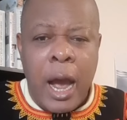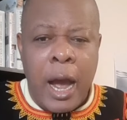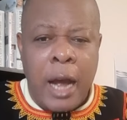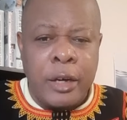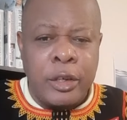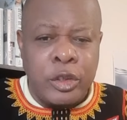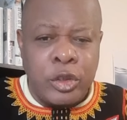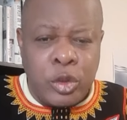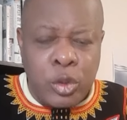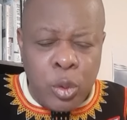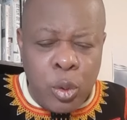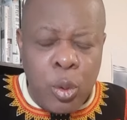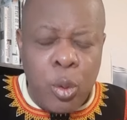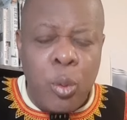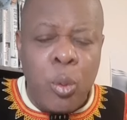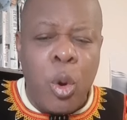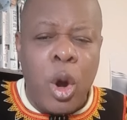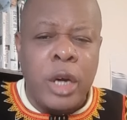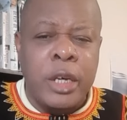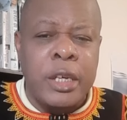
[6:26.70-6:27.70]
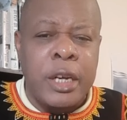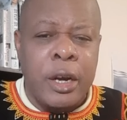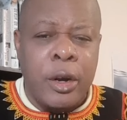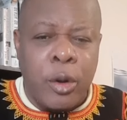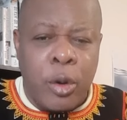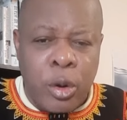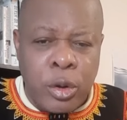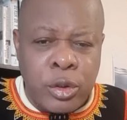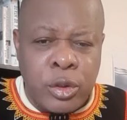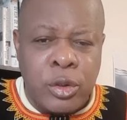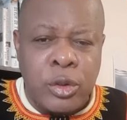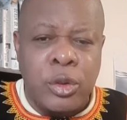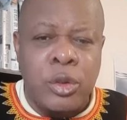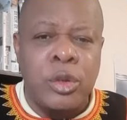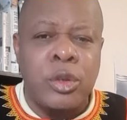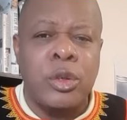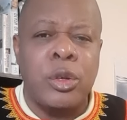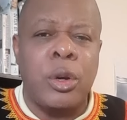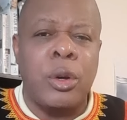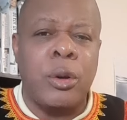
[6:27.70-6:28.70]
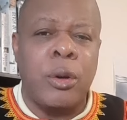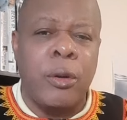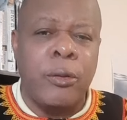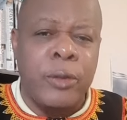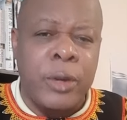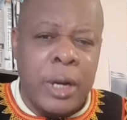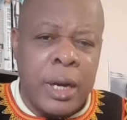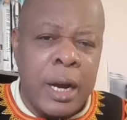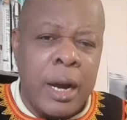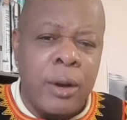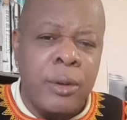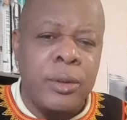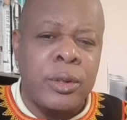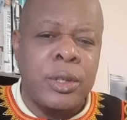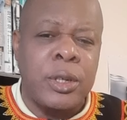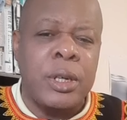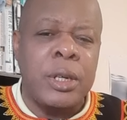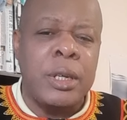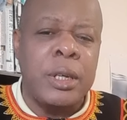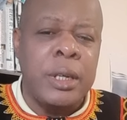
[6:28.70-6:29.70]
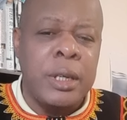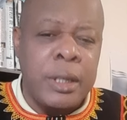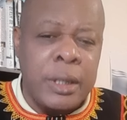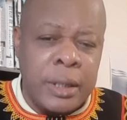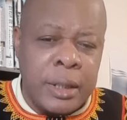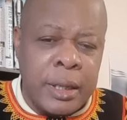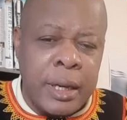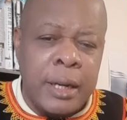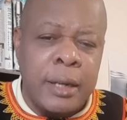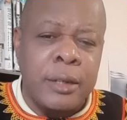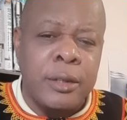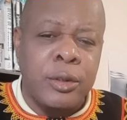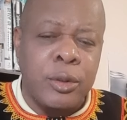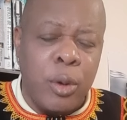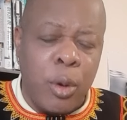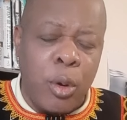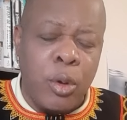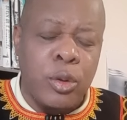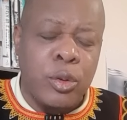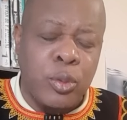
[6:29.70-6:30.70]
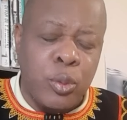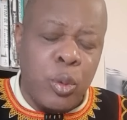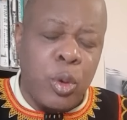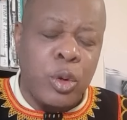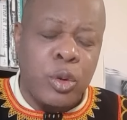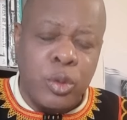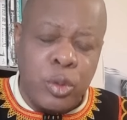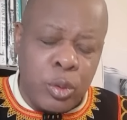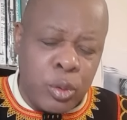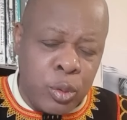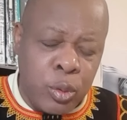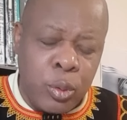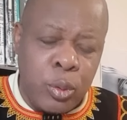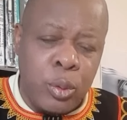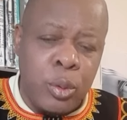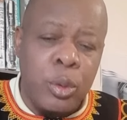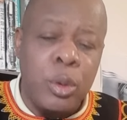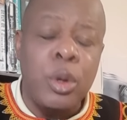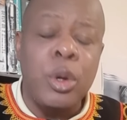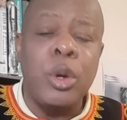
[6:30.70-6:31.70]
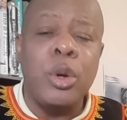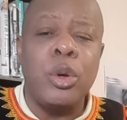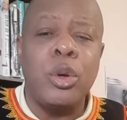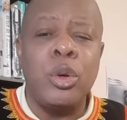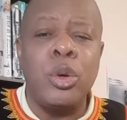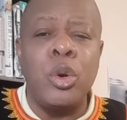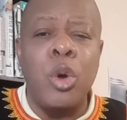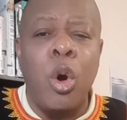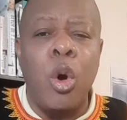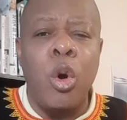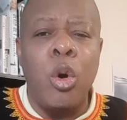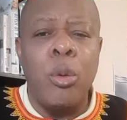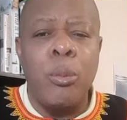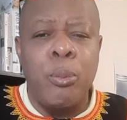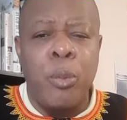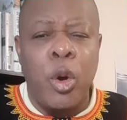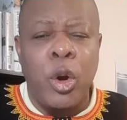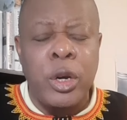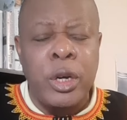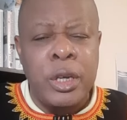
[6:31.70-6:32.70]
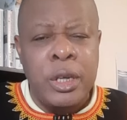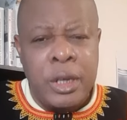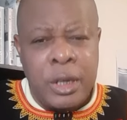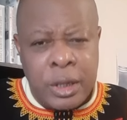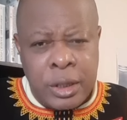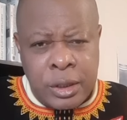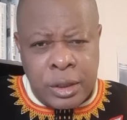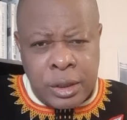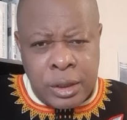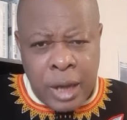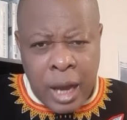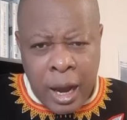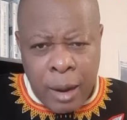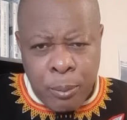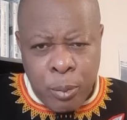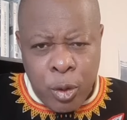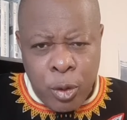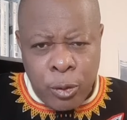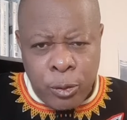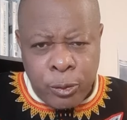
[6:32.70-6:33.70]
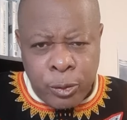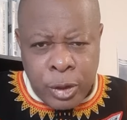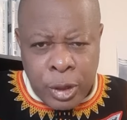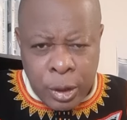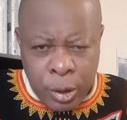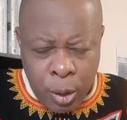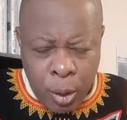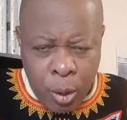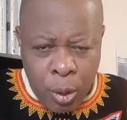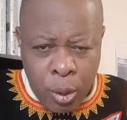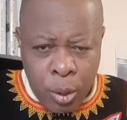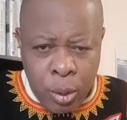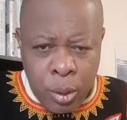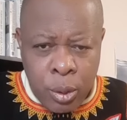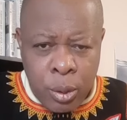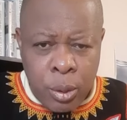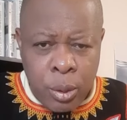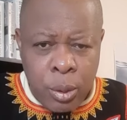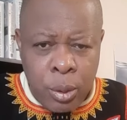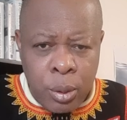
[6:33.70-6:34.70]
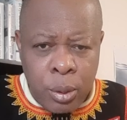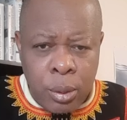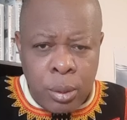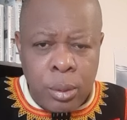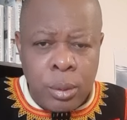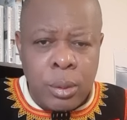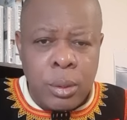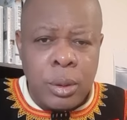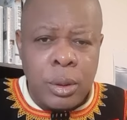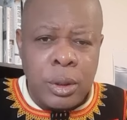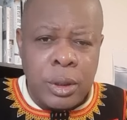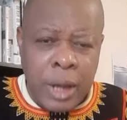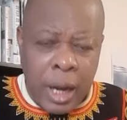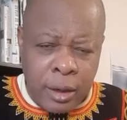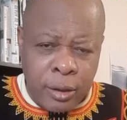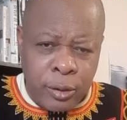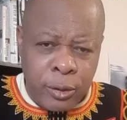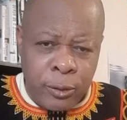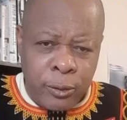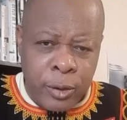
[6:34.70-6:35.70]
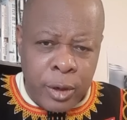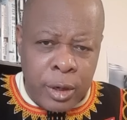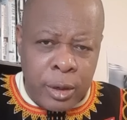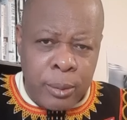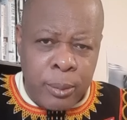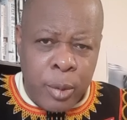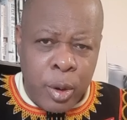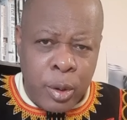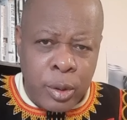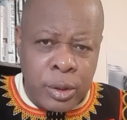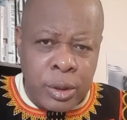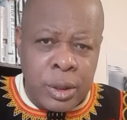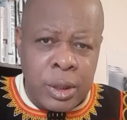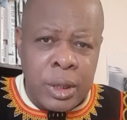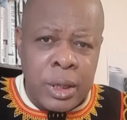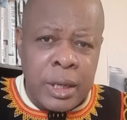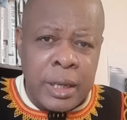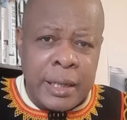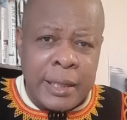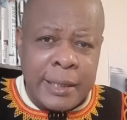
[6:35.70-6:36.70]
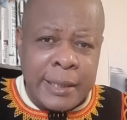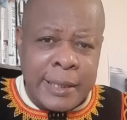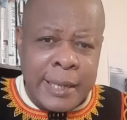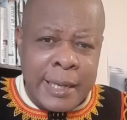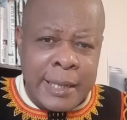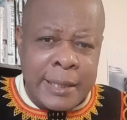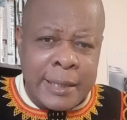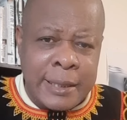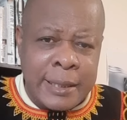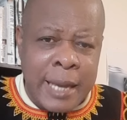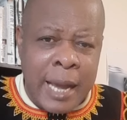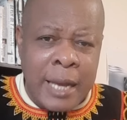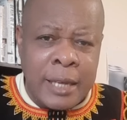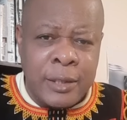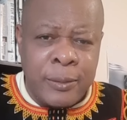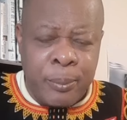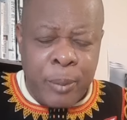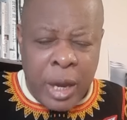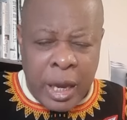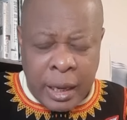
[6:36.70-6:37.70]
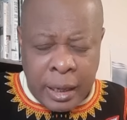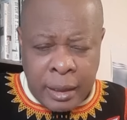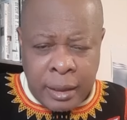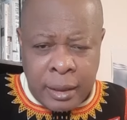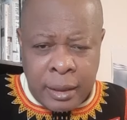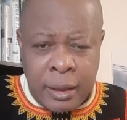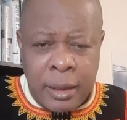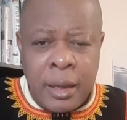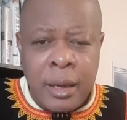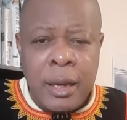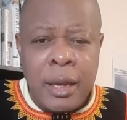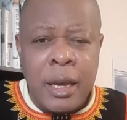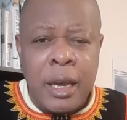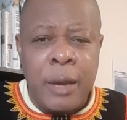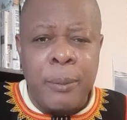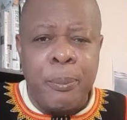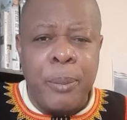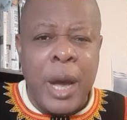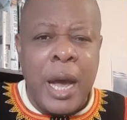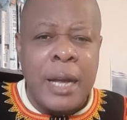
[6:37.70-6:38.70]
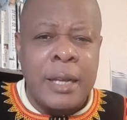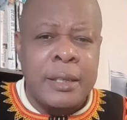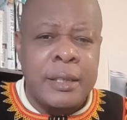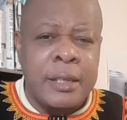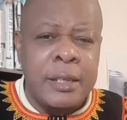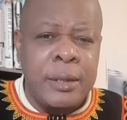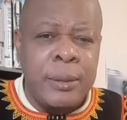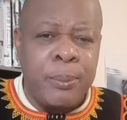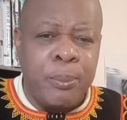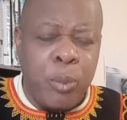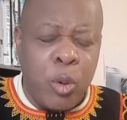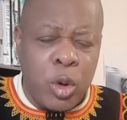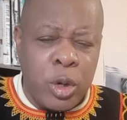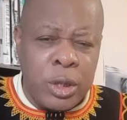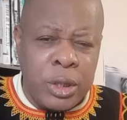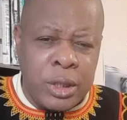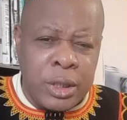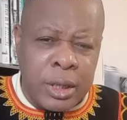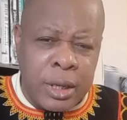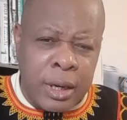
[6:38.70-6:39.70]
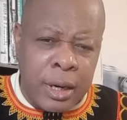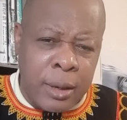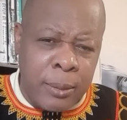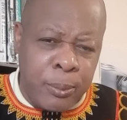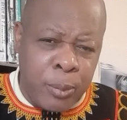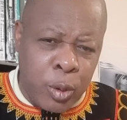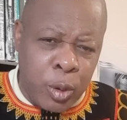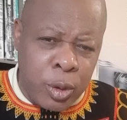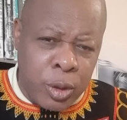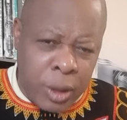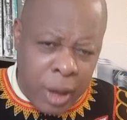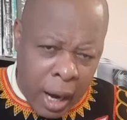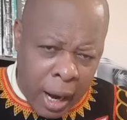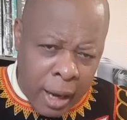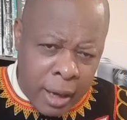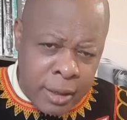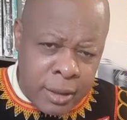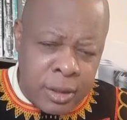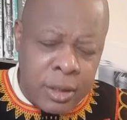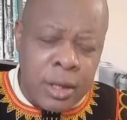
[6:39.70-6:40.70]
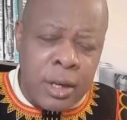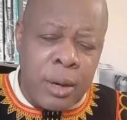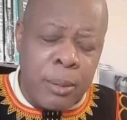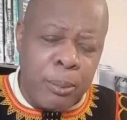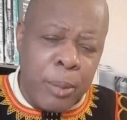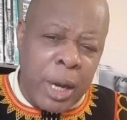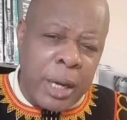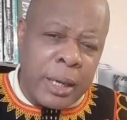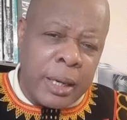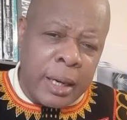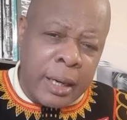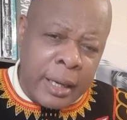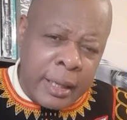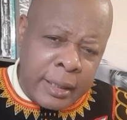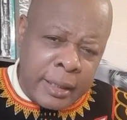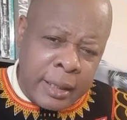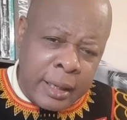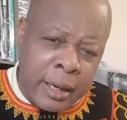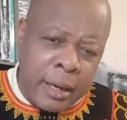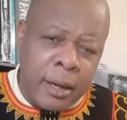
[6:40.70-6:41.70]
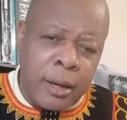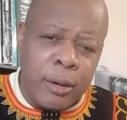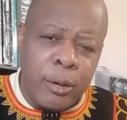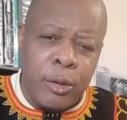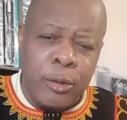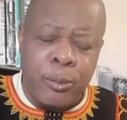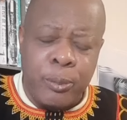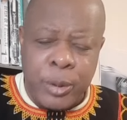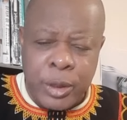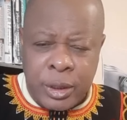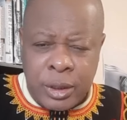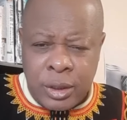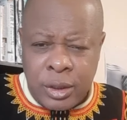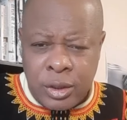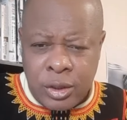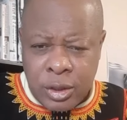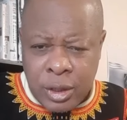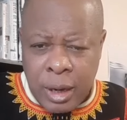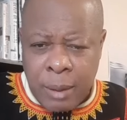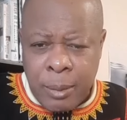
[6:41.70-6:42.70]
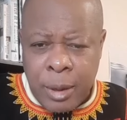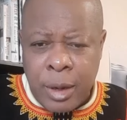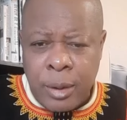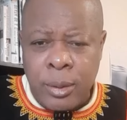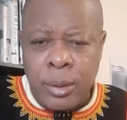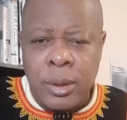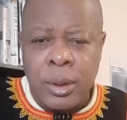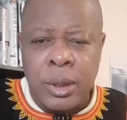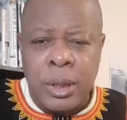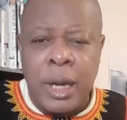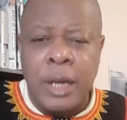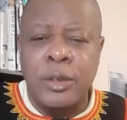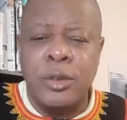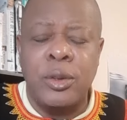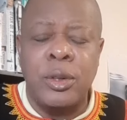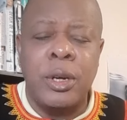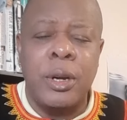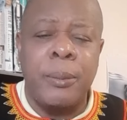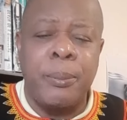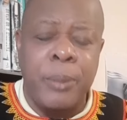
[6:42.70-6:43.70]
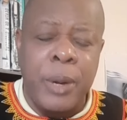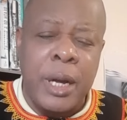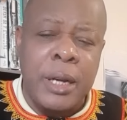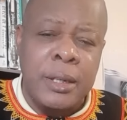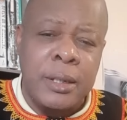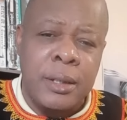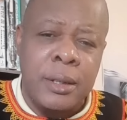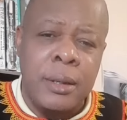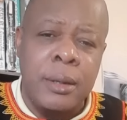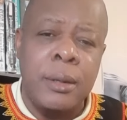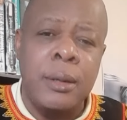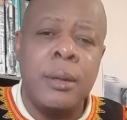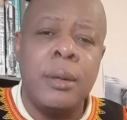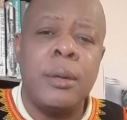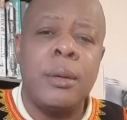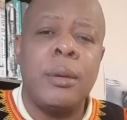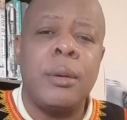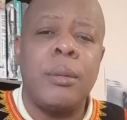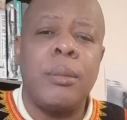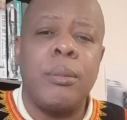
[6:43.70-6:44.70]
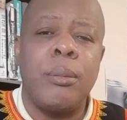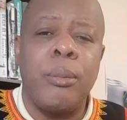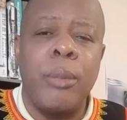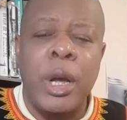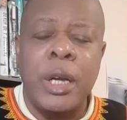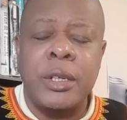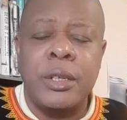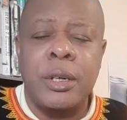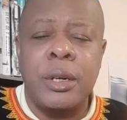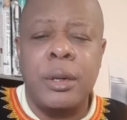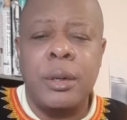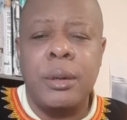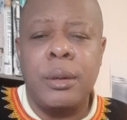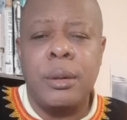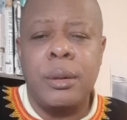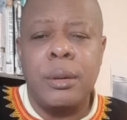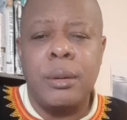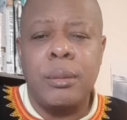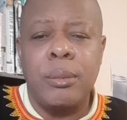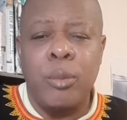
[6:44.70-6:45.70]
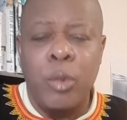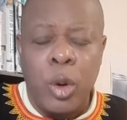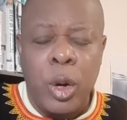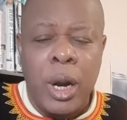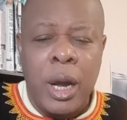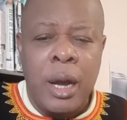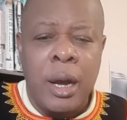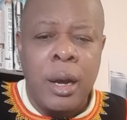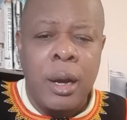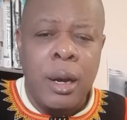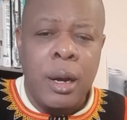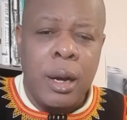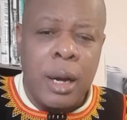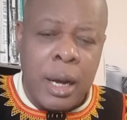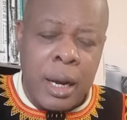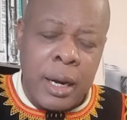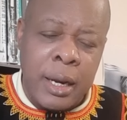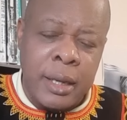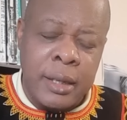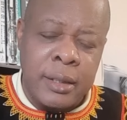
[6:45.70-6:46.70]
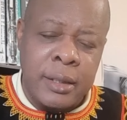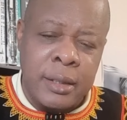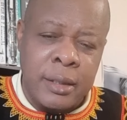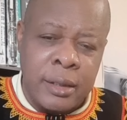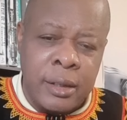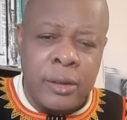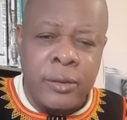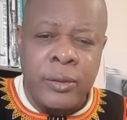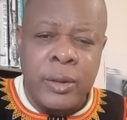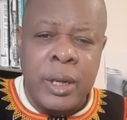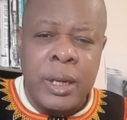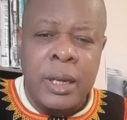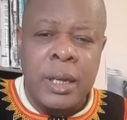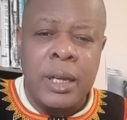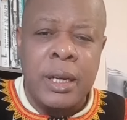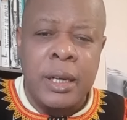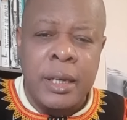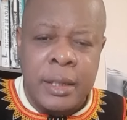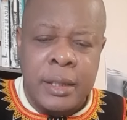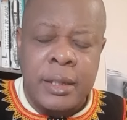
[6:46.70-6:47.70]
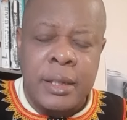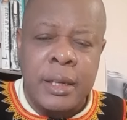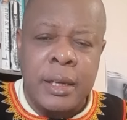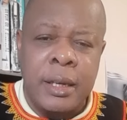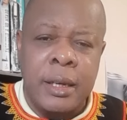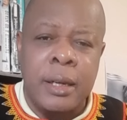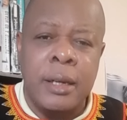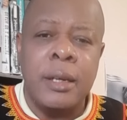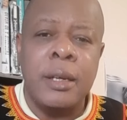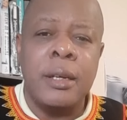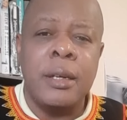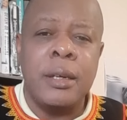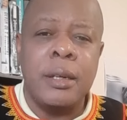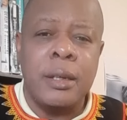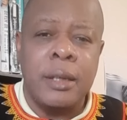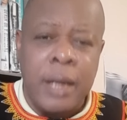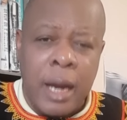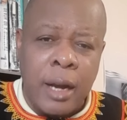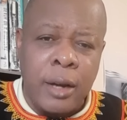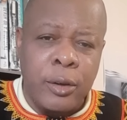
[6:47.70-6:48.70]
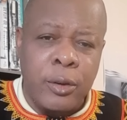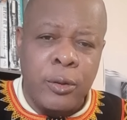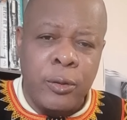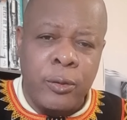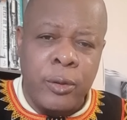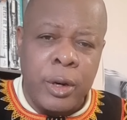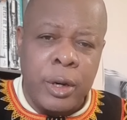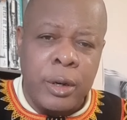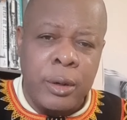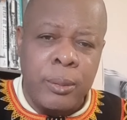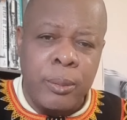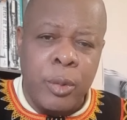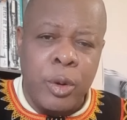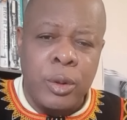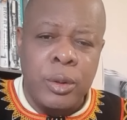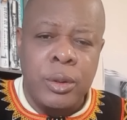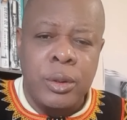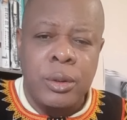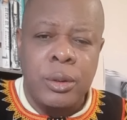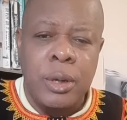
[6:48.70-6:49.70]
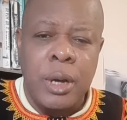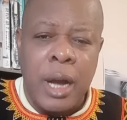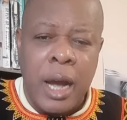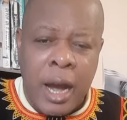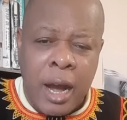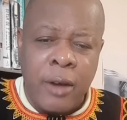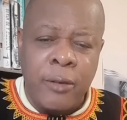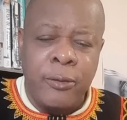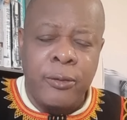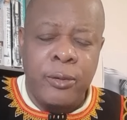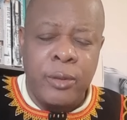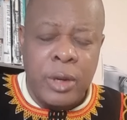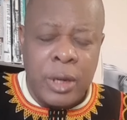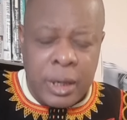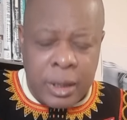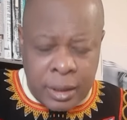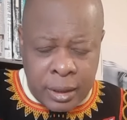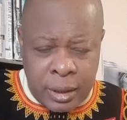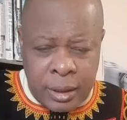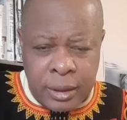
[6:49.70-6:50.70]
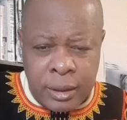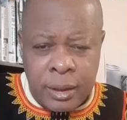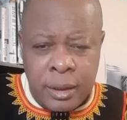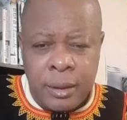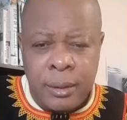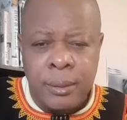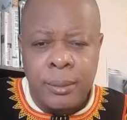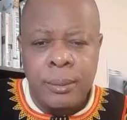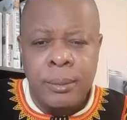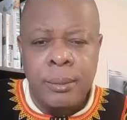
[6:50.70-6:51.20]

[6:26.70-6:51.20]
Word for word: and do what the constitution of the country tells us what to do. Nobody is above the law. Thank you very much. This has been a party political broadcast by the leader of British Cameroon National Party, Maitre Mora Alex Ndive Lisinge. Thank you very much. Have a great day.